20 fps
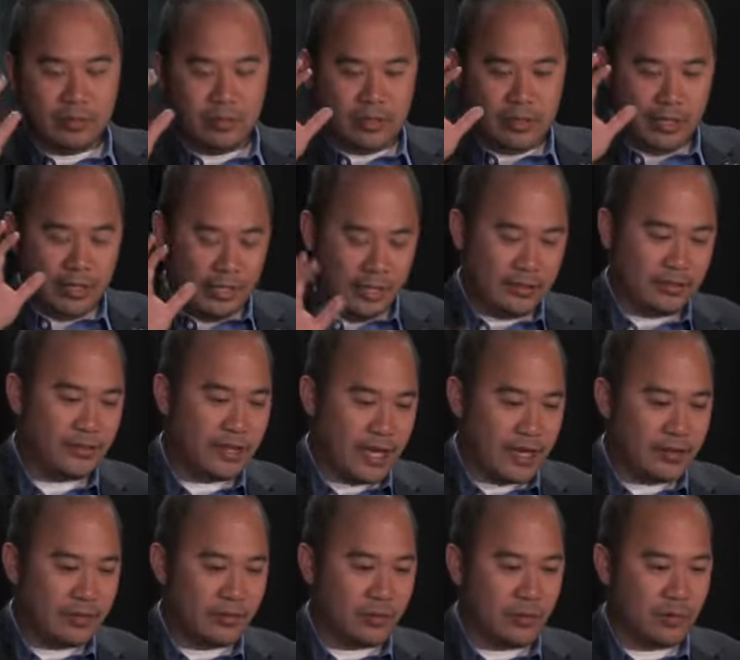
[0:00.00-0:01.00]
he's
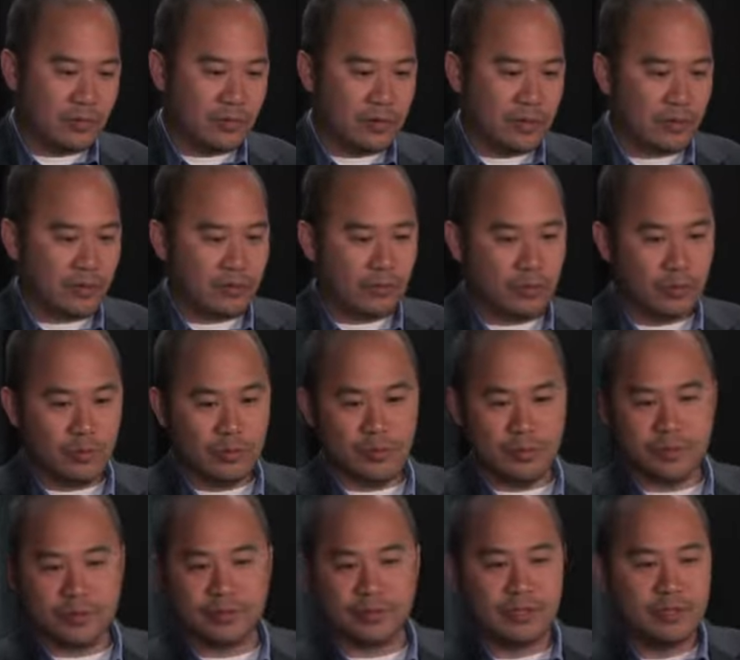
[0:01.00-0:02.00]
got his own set of
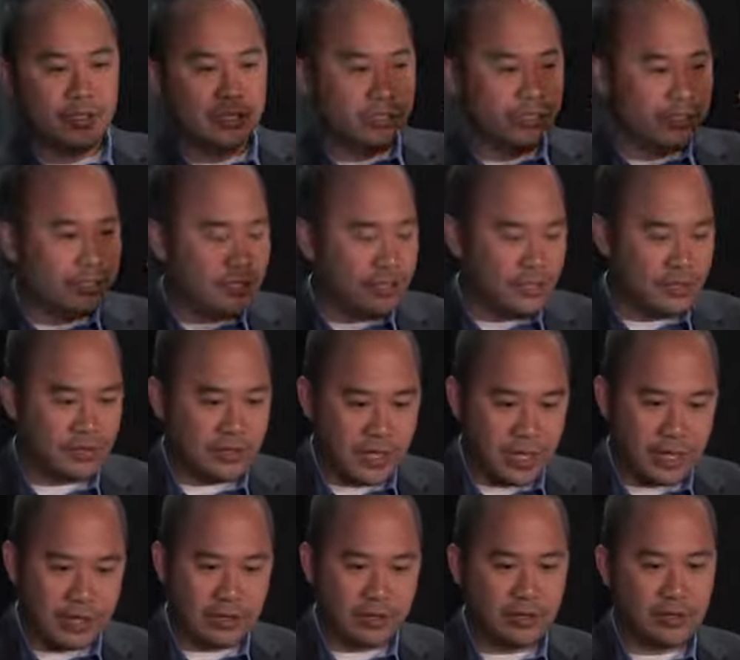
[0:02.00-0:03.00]
tools, she's
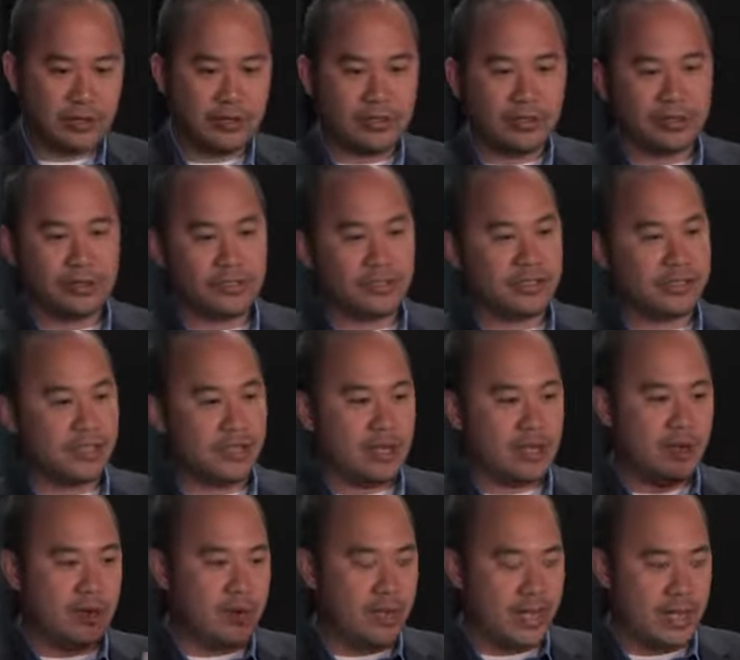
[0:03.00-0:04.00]
got hers,
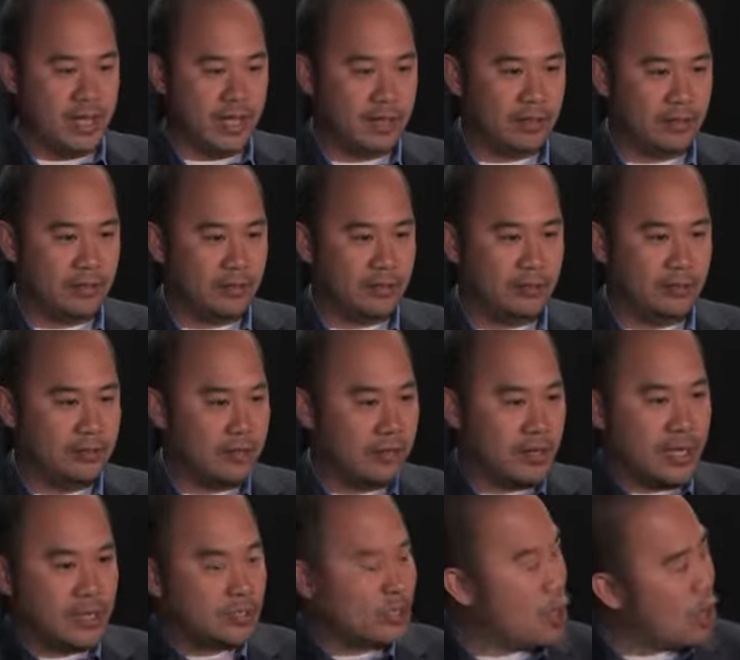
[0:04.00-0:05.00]
and they're
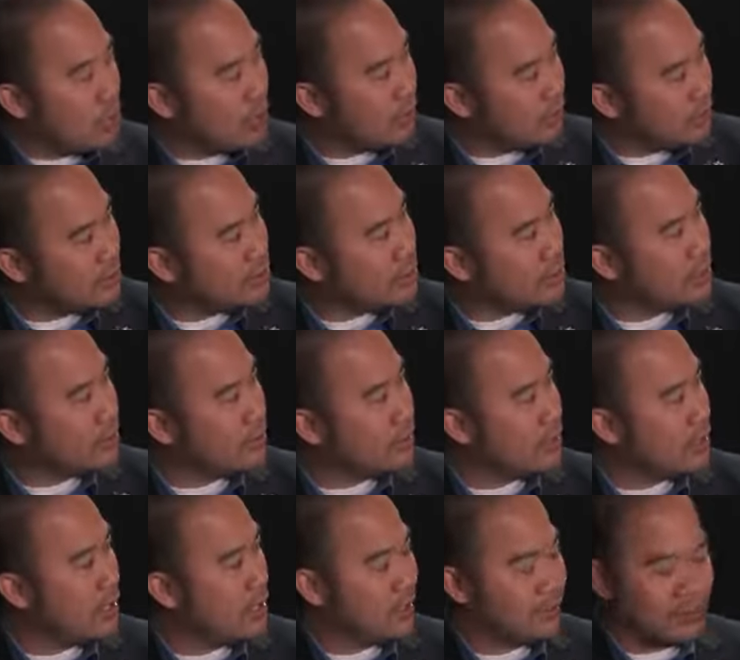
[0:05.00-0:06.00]
not talking to each other,
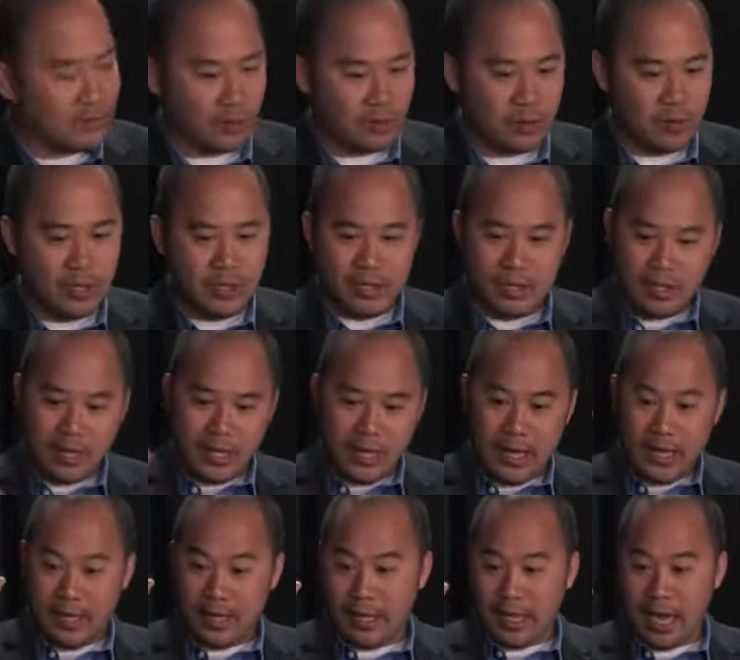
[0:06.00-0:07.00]
right? So,
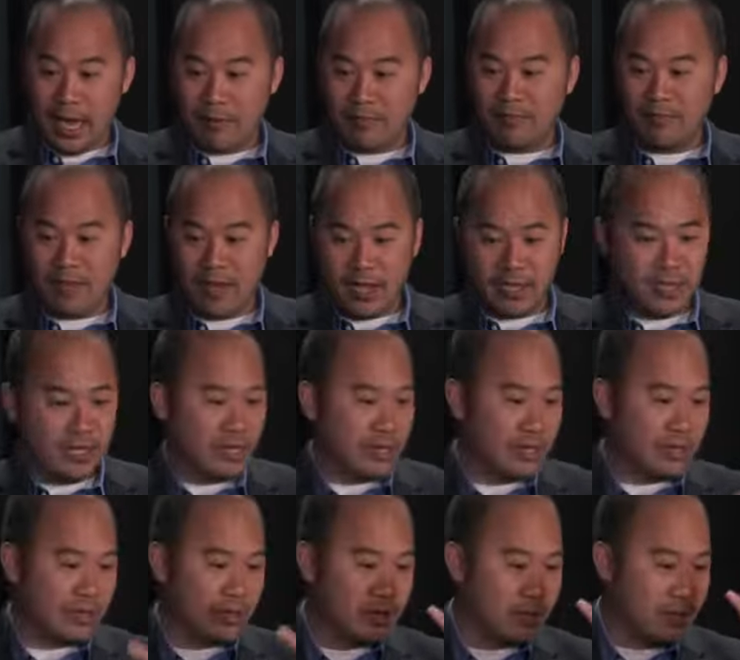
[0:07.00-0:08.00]
hey, I'm fine
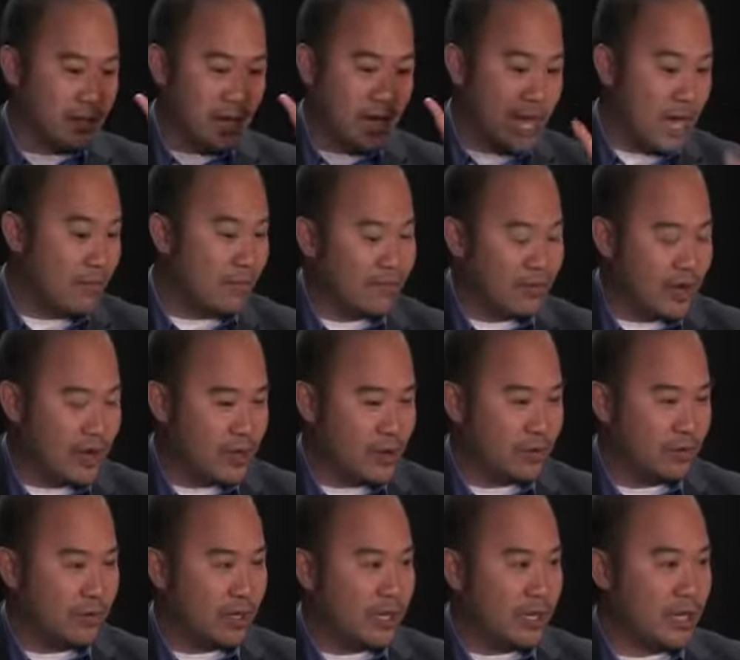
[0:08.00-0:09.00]
here, I'm fine
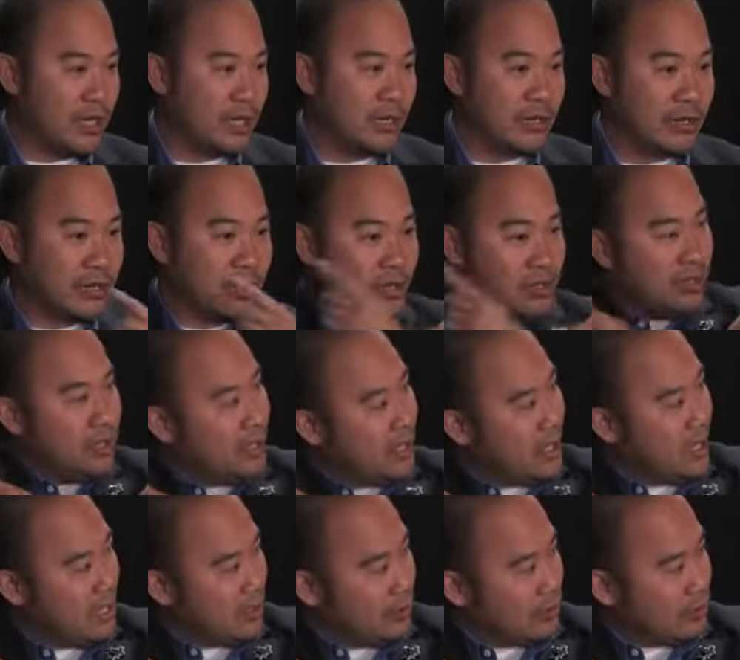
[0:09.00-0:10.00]
over here,
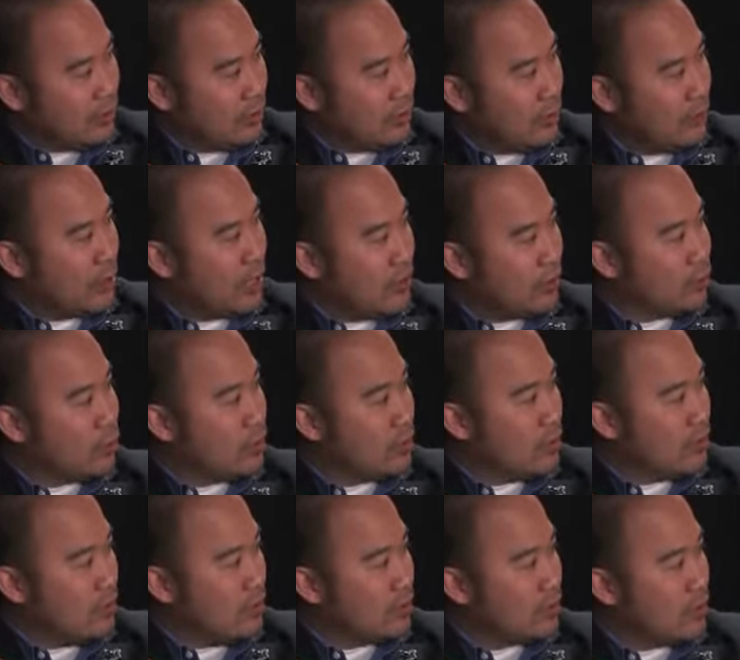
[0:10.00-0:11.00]
and you got one
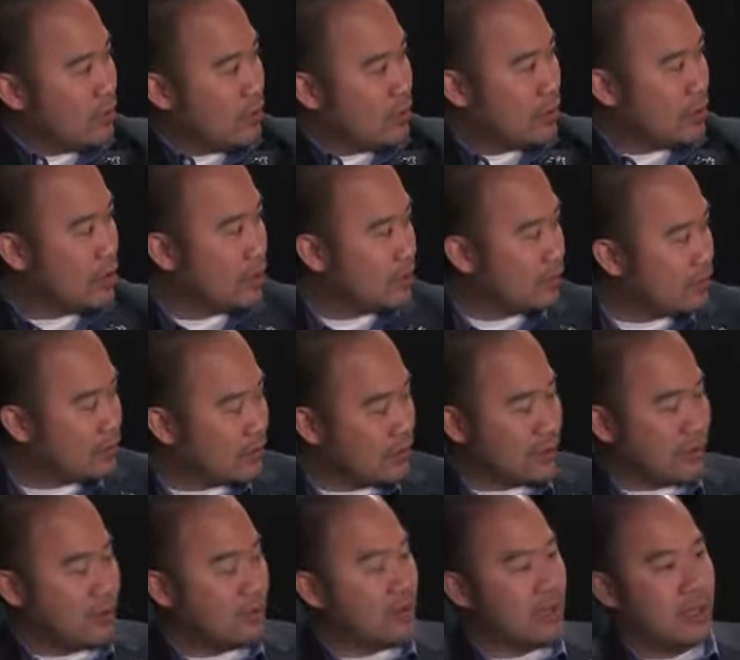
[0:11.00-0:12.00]
of these going on.
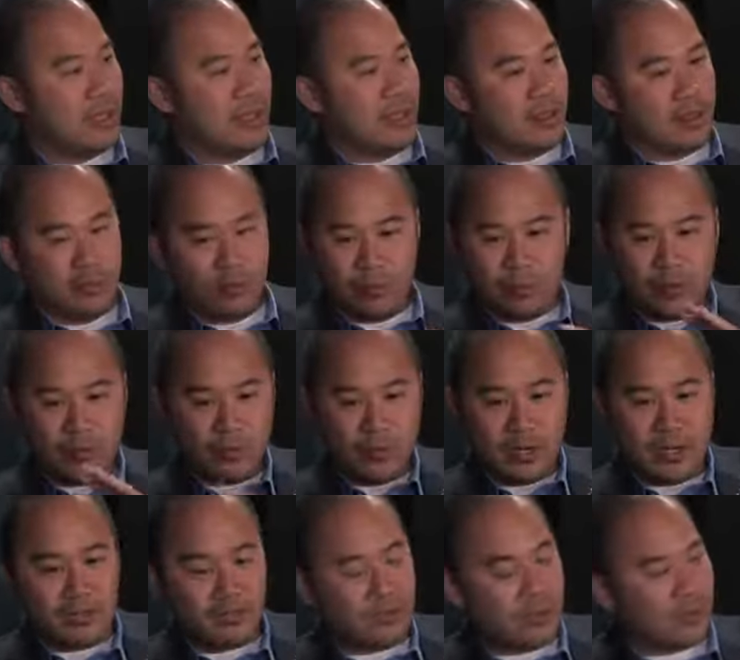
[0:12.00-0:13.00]
So
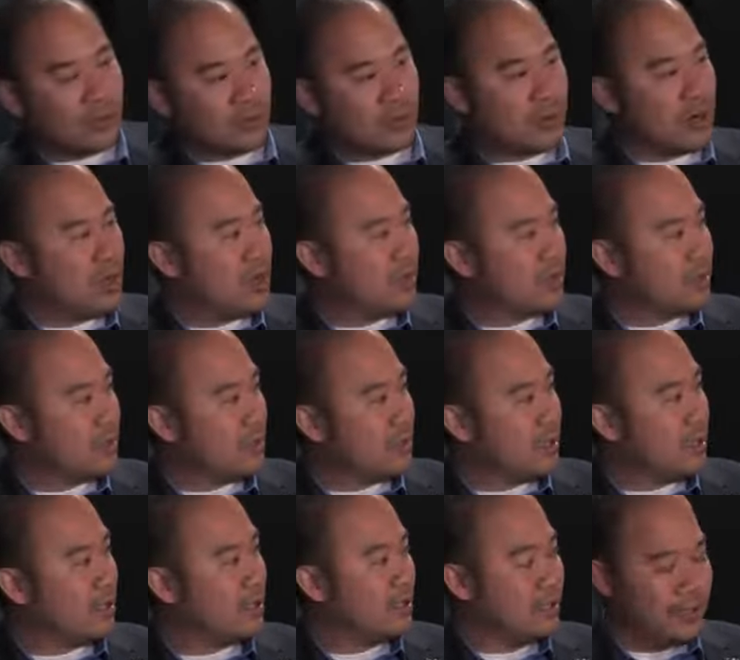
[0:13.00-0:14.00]
when I saw this product, I'm
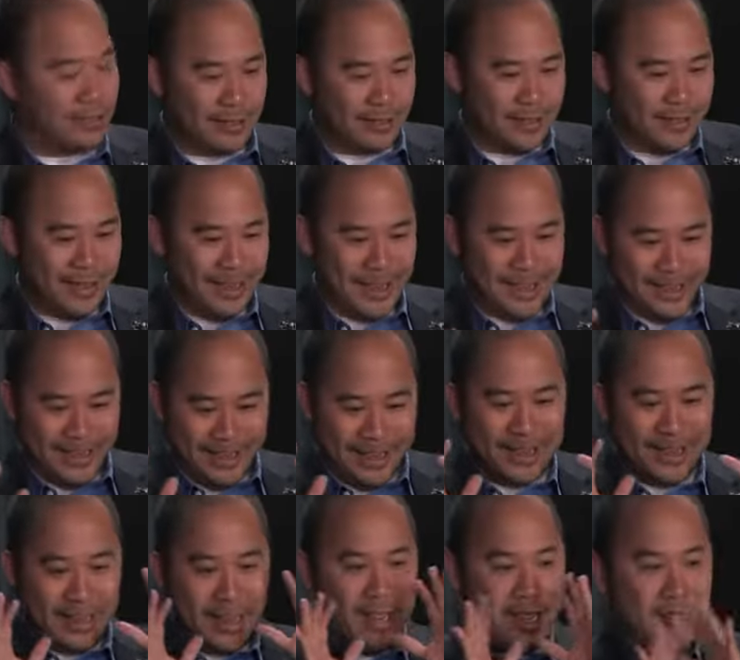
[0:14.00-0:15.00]
like,
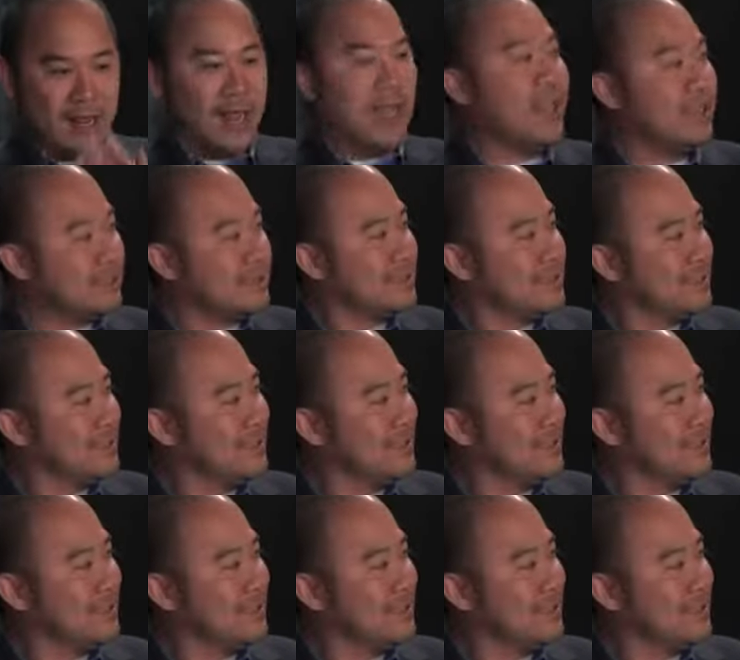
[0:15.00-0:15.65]
it ends.